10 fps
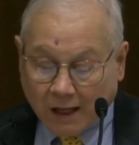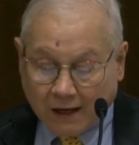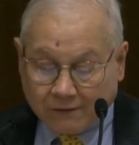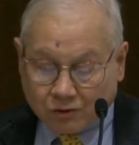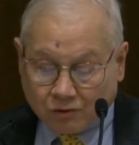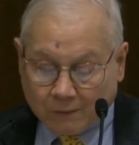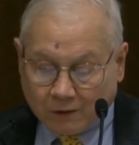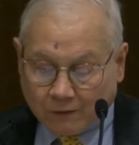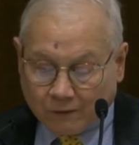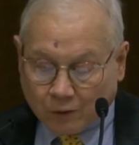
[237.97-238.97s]
live
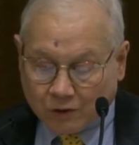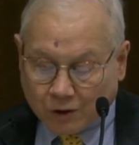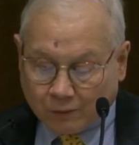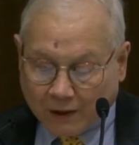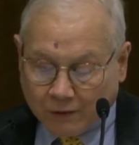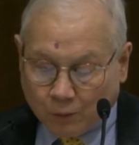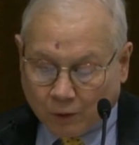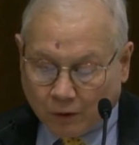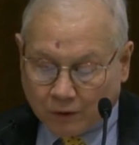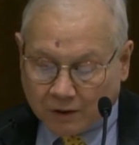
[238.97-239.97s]
streamed to viewers around the
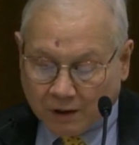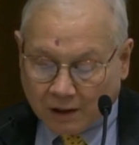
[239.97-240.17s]
world,